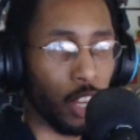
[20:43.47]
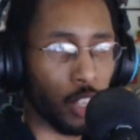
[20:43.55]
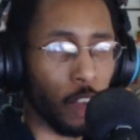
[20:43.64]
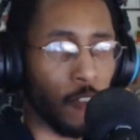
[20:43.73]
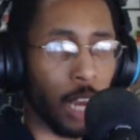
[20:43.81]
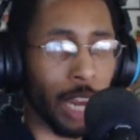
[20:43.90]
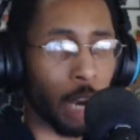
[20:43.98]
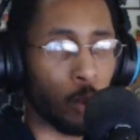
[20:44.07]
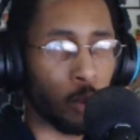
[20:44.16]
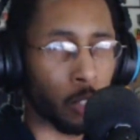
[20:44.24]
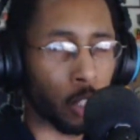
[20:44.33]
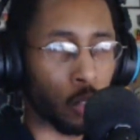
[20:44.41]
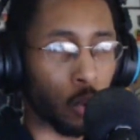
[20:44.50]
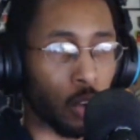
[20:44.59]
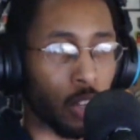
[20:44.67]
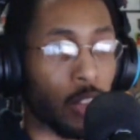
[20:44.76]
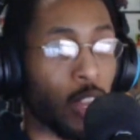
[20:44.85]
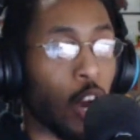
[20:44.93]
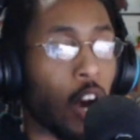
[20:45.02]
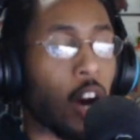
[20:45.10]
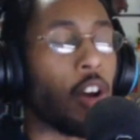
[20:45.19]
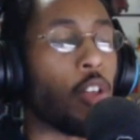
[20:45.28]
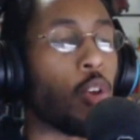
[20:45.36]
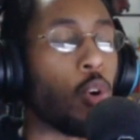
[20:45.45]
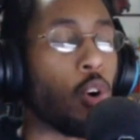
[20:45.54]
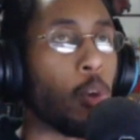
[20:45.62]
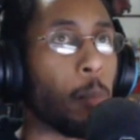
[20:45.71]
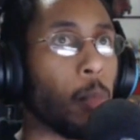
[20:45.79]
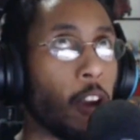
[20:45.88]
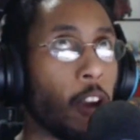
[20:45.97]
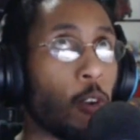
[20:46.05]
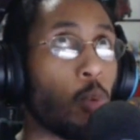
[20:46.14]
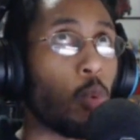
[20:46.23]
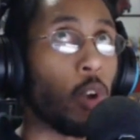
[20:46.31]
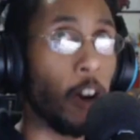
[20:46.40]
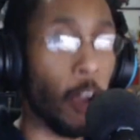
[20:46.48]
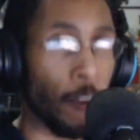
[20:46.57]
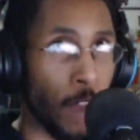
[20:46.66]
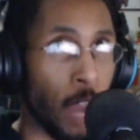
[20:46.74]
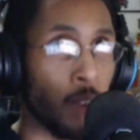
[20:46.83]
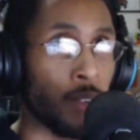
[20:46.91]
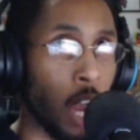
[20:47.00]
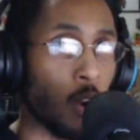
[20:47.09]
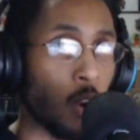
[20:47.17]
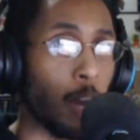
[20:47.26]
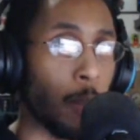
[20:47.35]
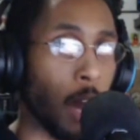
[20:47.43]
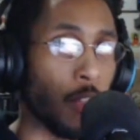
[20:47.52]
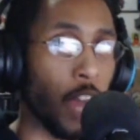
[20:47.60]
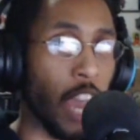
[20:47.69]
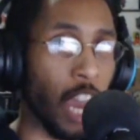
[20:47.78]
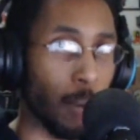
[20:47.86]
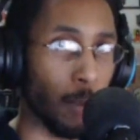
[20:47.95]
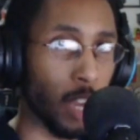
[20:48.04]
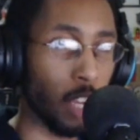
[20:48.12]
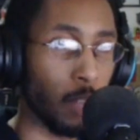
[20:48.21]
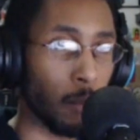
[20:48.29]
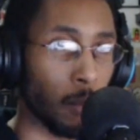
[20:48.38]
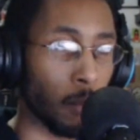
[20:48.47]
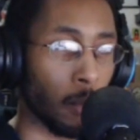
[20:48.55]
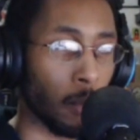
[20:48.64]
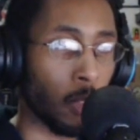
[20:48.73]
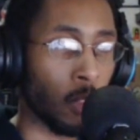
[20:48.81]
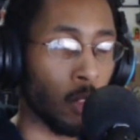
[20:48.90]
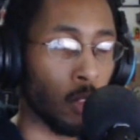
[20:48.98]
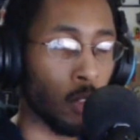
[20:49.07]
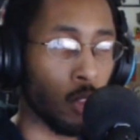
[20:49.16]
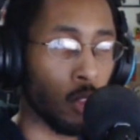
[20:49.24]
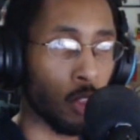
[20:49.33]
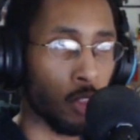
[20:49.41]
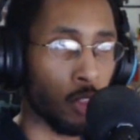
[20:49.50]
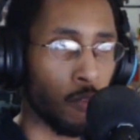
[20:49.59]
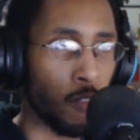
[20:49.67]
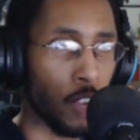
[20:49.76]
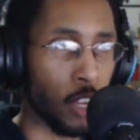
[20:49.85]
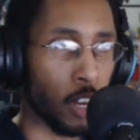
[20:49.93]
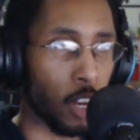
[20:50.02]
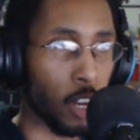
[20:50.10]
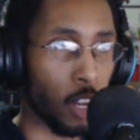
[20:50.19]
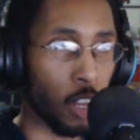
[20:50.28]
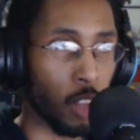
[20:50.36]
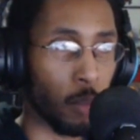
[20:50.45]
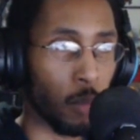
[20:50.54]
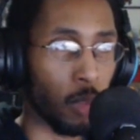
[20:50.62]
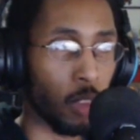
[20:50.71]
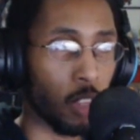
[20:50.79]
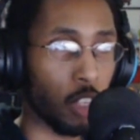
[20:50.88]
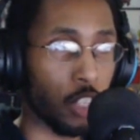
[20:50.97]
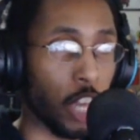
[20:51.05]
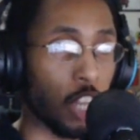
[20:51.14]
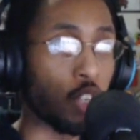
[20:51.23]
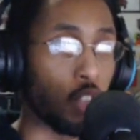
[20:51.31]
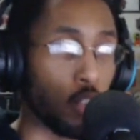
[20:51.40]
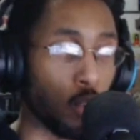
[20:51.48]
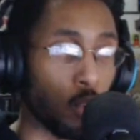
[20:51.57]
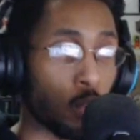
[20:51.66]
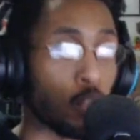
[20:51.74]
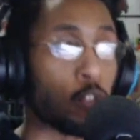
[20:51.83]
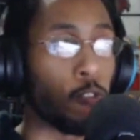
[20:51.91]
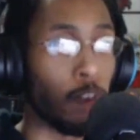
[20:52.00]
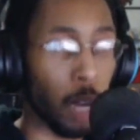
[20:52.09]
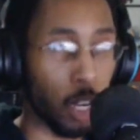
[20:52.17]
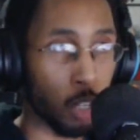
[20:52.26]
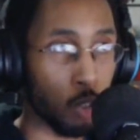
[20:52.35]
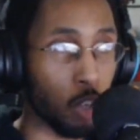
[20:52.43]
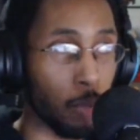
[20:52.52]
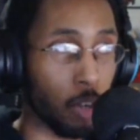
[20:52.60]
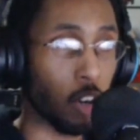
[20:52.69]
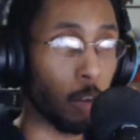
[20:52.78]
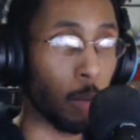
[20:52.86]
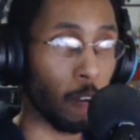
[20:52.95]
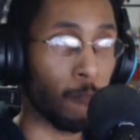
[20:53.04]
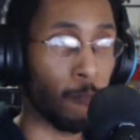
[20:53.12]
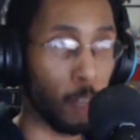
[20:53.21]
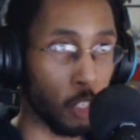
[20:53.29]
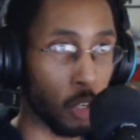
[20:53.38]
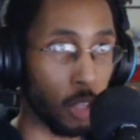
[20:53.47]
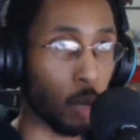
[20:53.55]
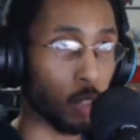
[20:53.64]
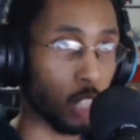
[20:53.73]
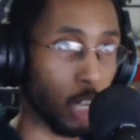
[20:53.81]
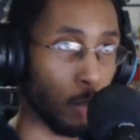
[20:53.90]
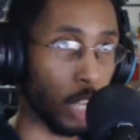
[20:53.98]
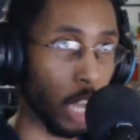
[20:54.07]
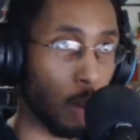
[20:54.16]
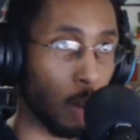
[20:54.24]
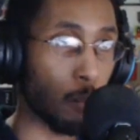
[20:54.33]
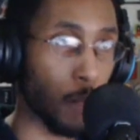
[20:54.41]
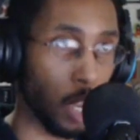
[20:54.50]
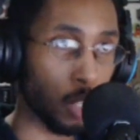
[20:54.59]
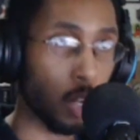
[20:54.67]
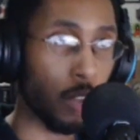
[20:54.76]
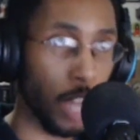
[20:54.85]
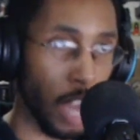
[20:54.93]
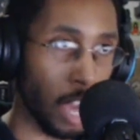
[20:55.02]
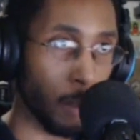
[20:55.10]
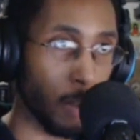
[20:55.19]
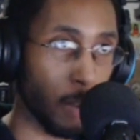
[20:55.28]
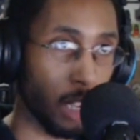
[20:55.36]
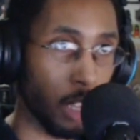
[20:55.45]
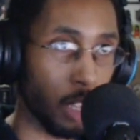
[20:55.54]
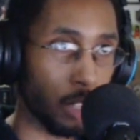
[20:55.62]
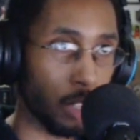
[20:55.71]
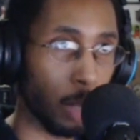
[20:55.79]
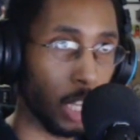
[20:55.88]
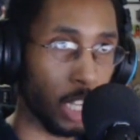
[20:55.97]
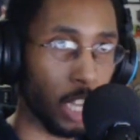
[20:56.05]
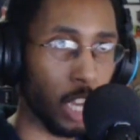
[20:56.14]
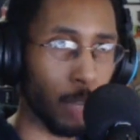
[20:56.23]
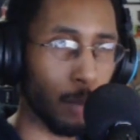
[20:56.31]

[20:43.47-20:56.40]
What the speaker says: I found out it was a short. I found out about the anime via getting news from my distributor about a figure that was coming out based on that anime. So I'm